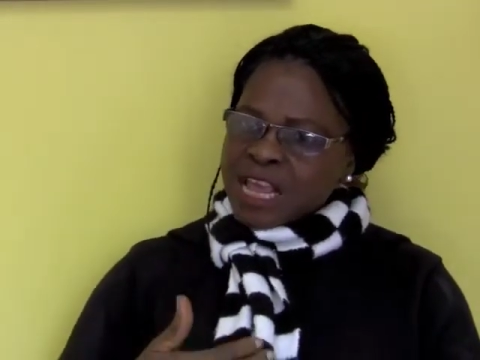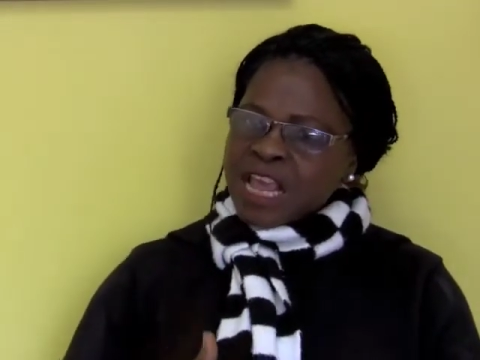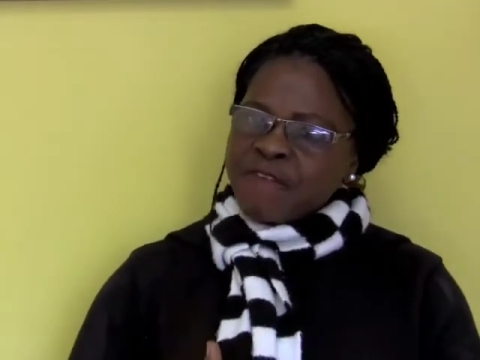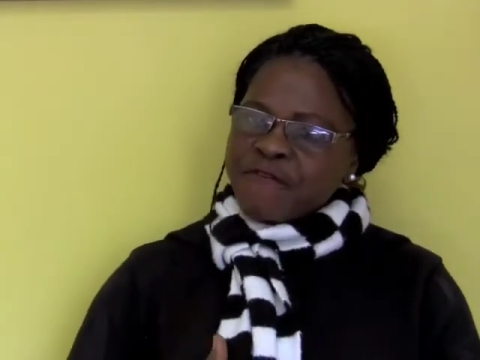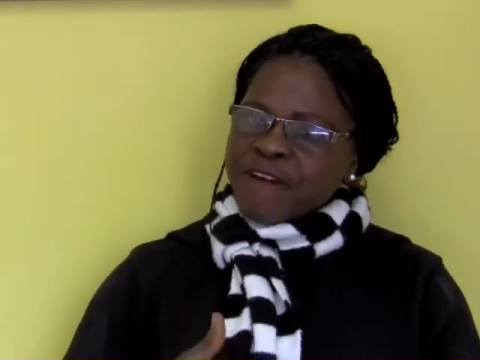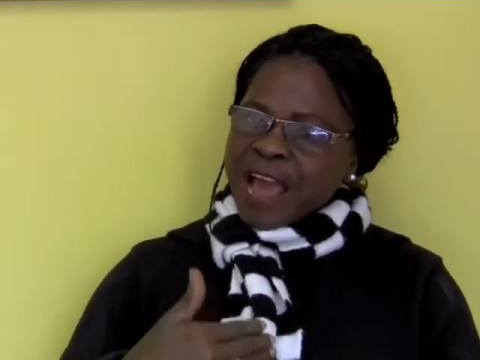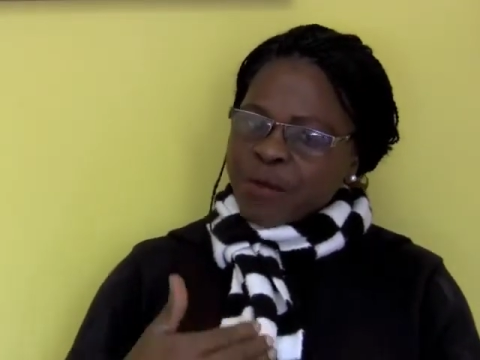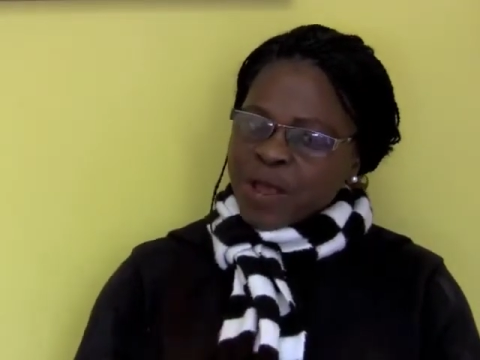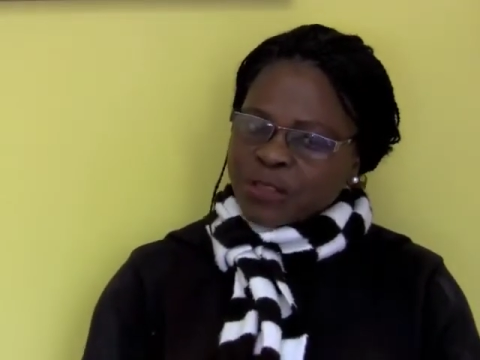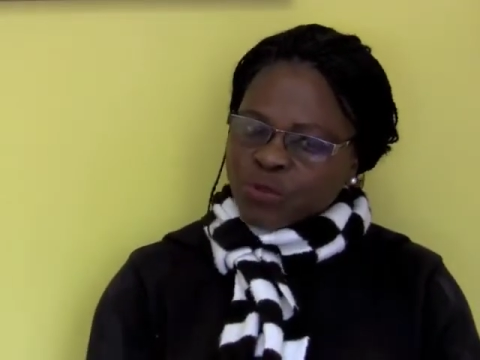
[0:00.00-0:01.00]
if I
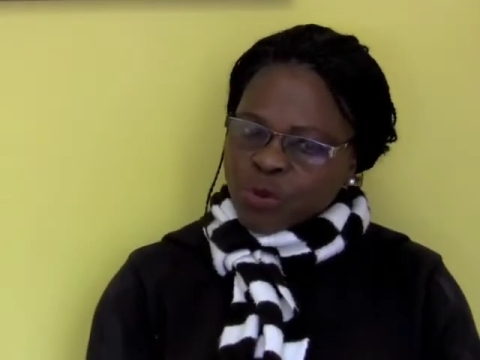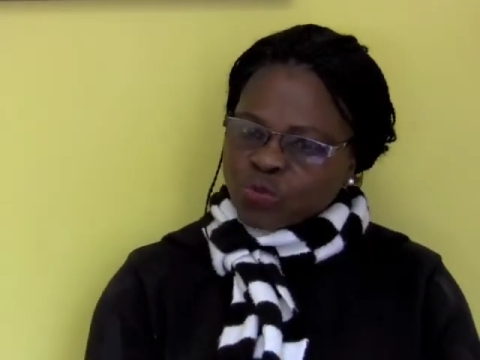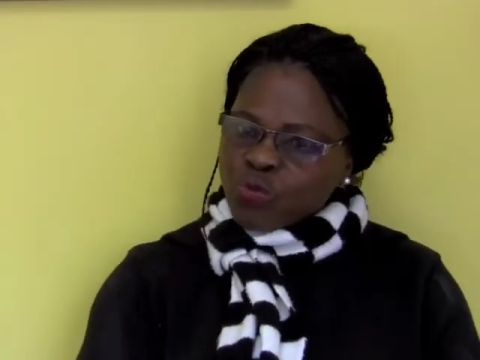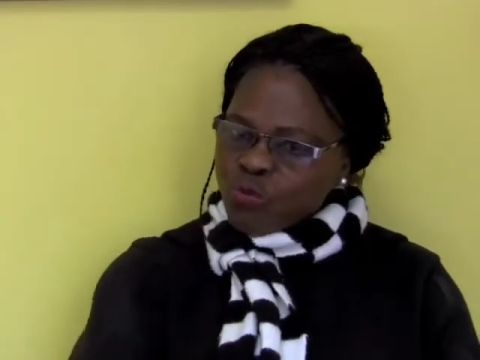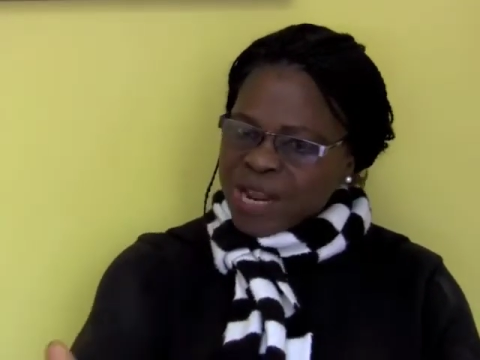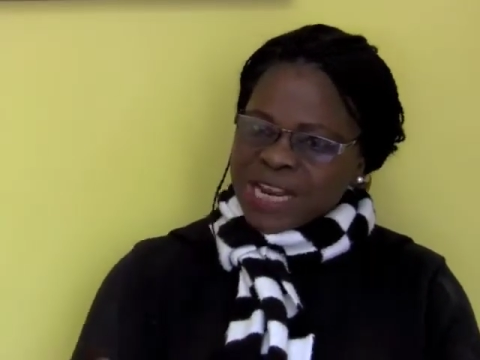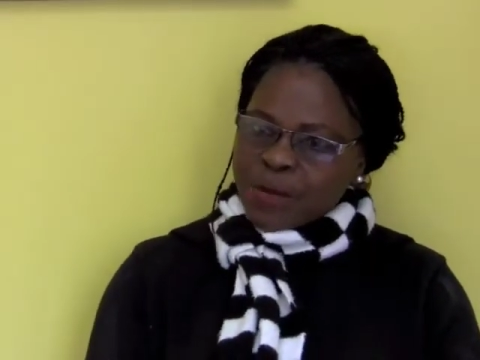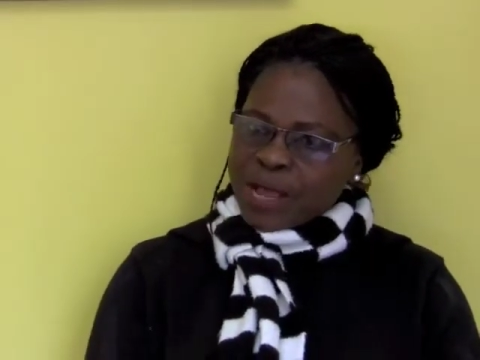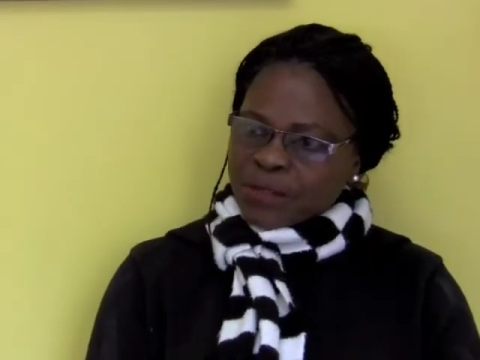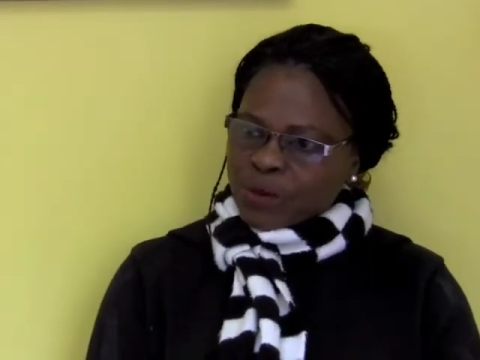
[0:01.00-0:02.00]
were taught when they
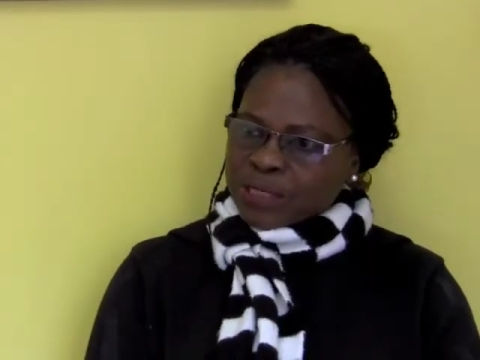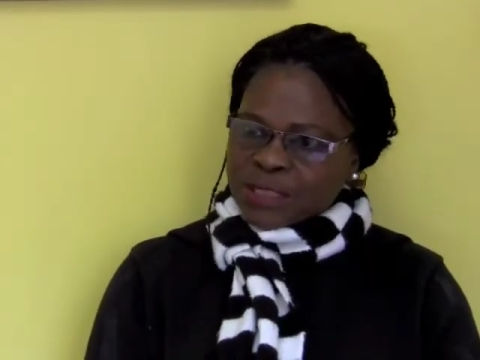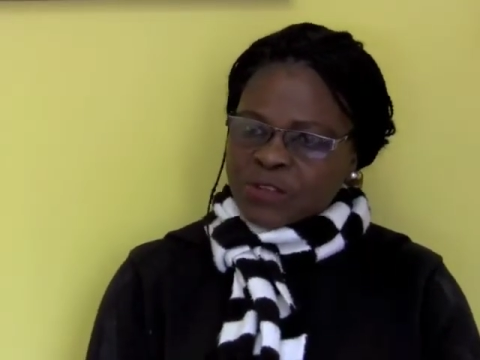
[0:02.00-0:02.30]
were taught, it